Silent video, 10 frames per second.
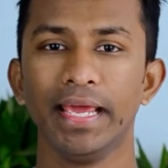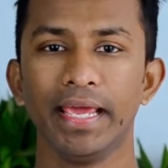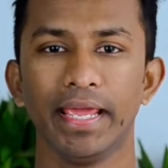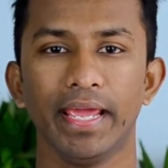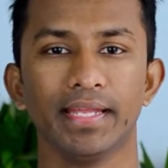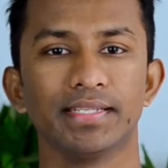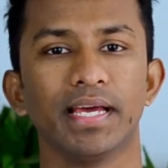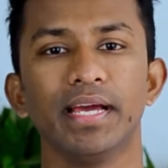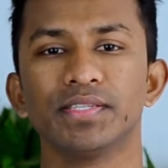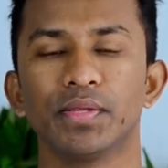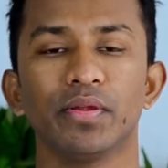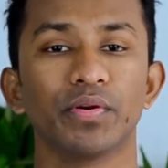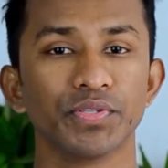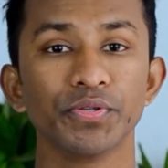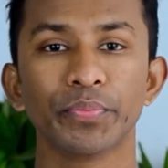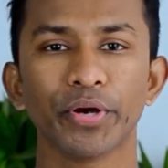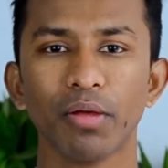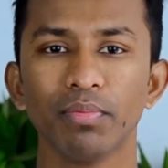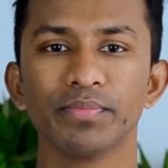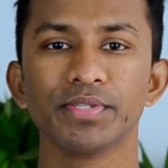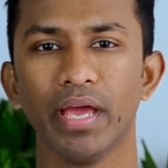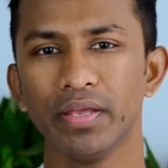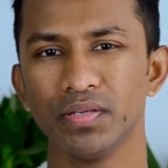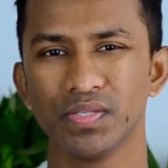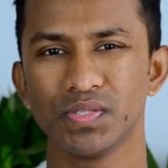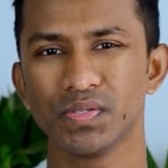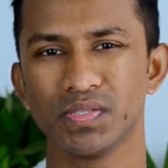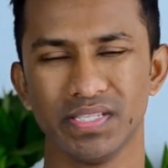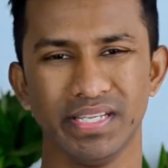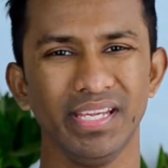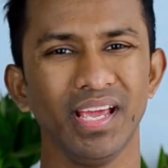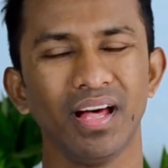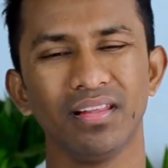and I saw there is no problems I used to see